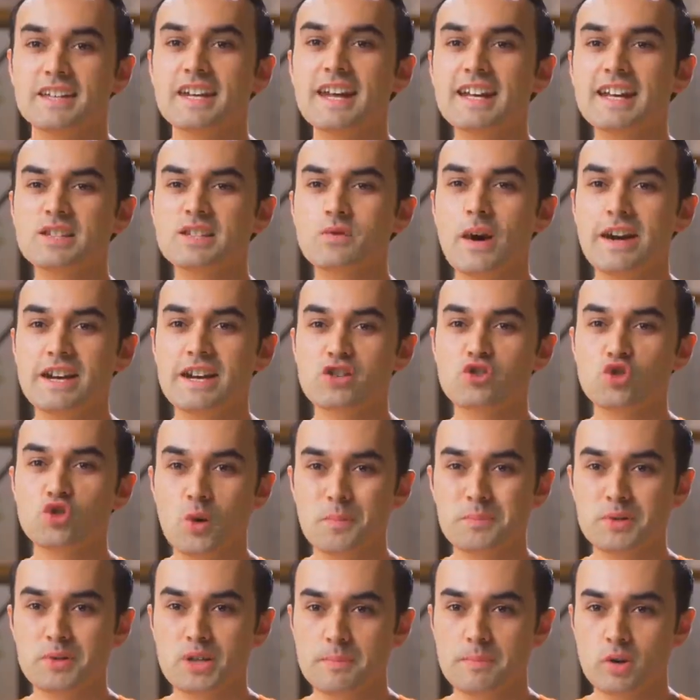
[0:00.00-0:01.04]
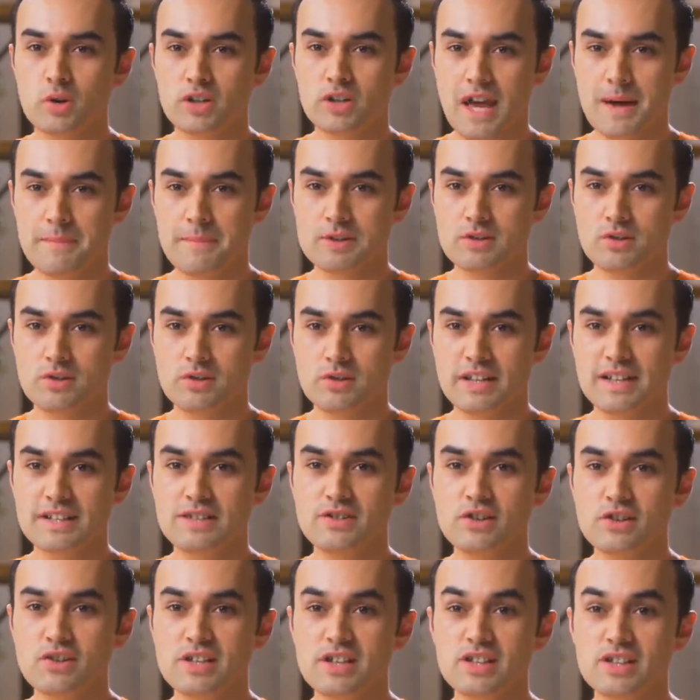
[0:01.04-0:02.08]
way to dropship on Amazon is
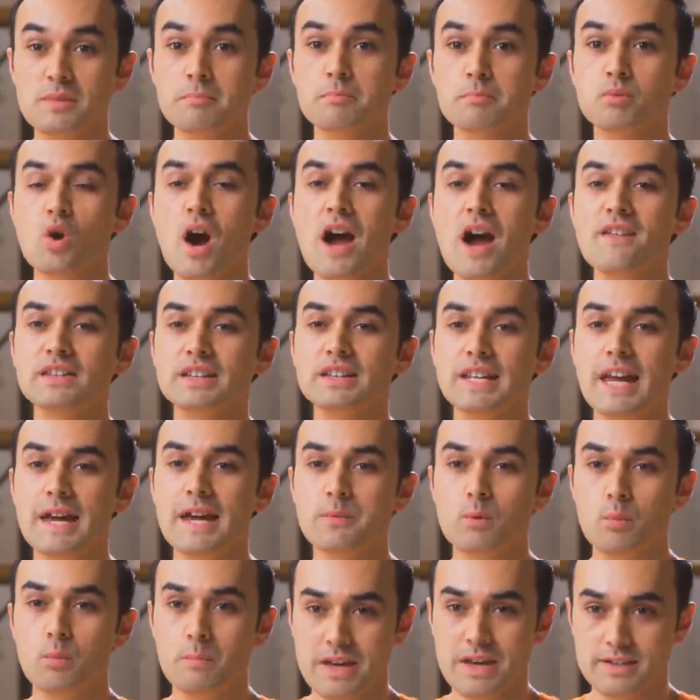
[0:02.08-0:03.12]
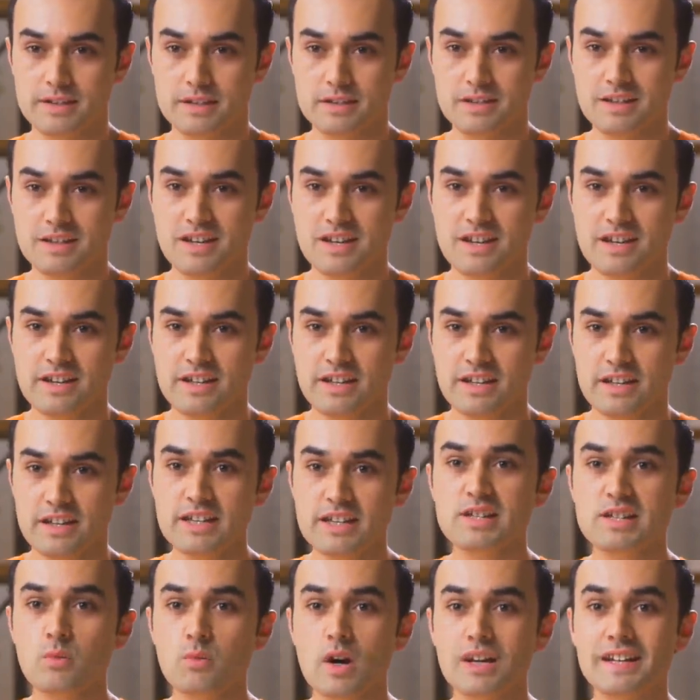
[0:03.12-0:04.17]
using the private label method. And this
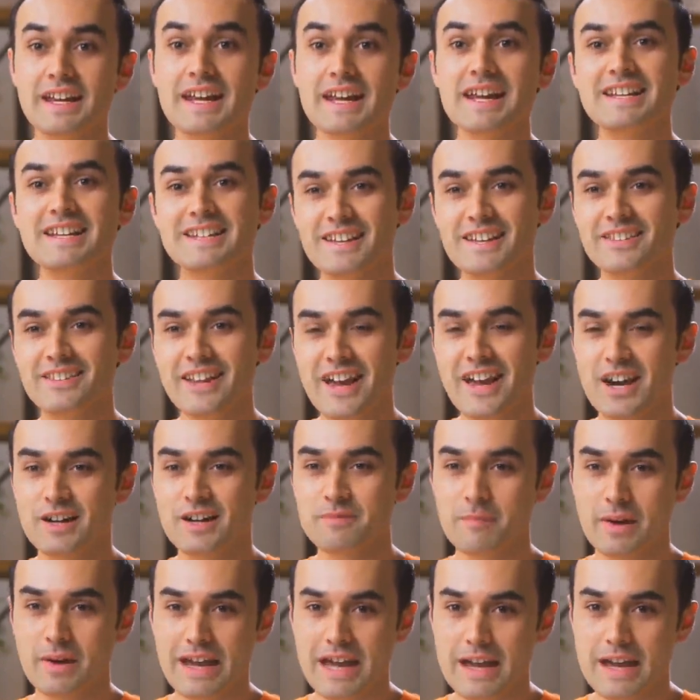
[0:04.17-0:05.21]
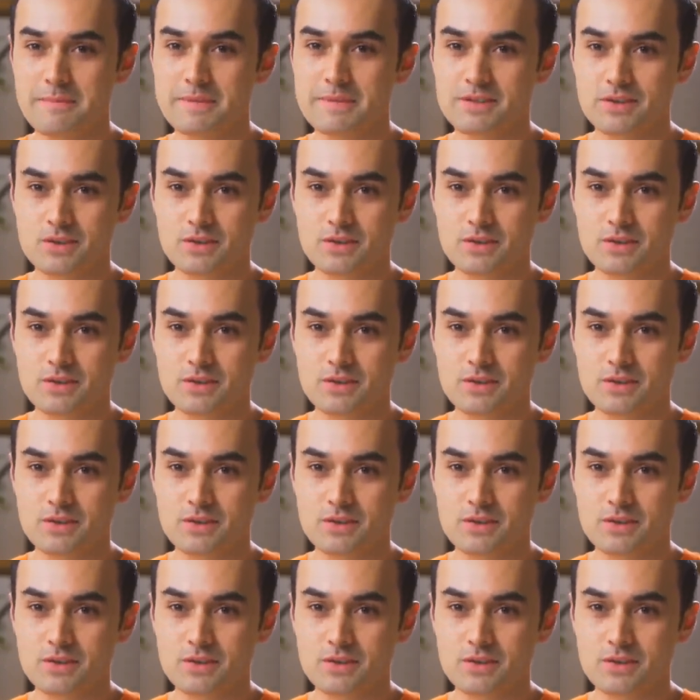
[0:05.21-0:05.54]
one is allowed by Amazon. The